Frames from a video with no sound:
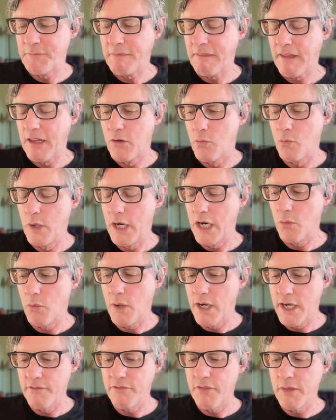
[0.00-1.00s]
where
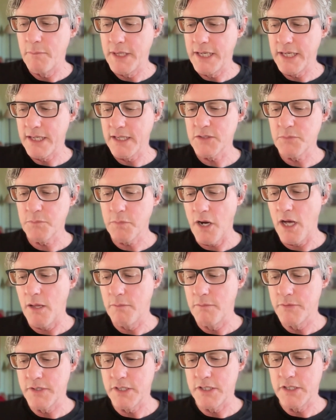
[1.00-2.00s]
one of the biggest
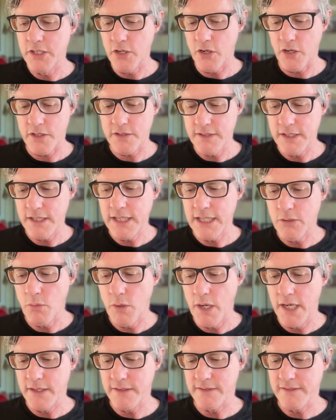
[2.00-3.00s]
problems in New York City
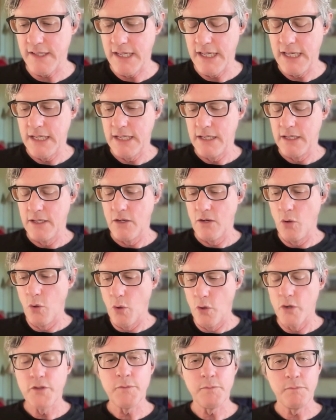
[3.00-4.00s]
was
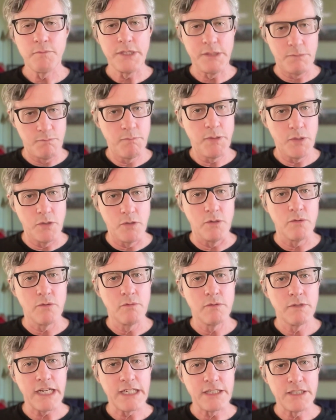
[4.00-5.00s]
horse poo,
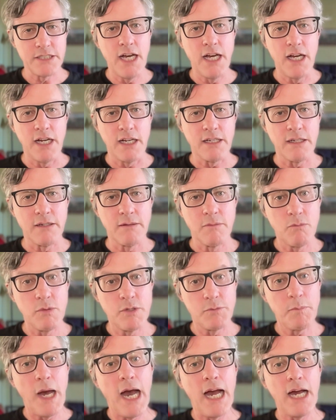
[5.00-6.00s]
like dung, was
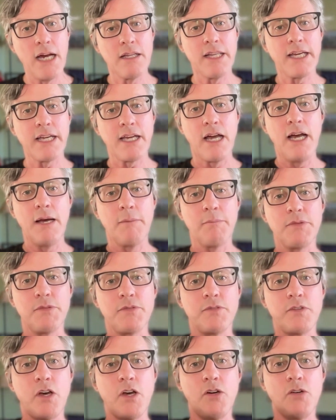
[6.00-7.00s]
piling up
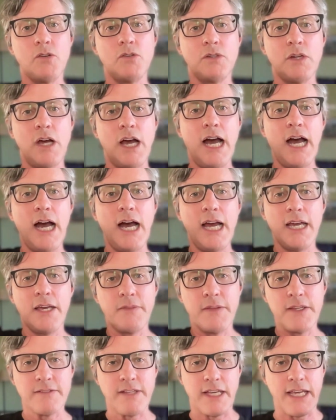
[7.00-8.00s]
so high on
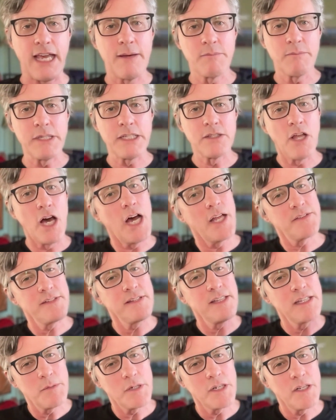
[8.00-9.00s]
these like empty lots in
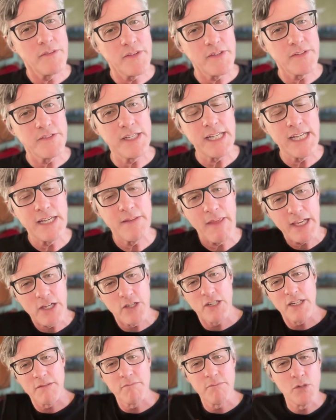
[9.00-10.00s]
the middle of the city, and they
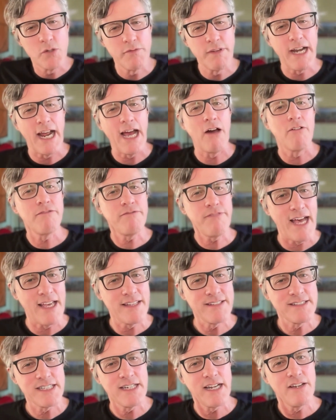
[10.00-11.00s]
couldn't move it out
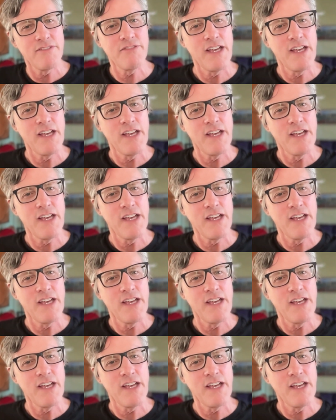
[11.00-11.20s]
fast enough.